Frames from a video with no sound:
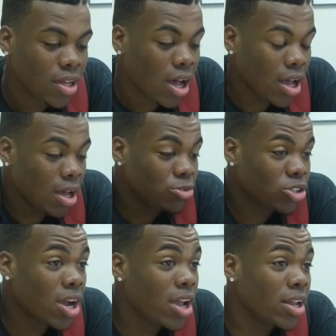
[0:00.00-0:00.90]
I'm
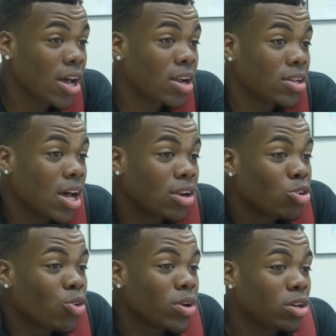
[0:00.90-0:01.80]
trying. I
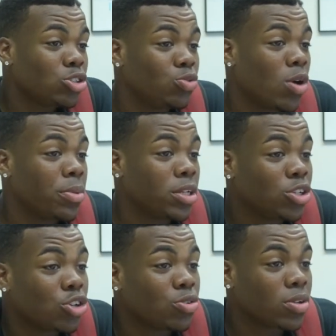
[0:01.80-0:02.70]
don't know what else you want me to
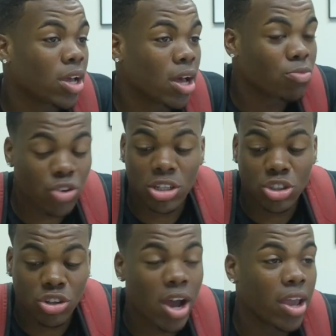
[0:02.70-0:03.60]
do. Like, I'm
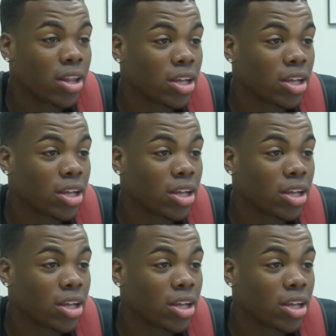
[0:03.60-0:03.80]
really trying.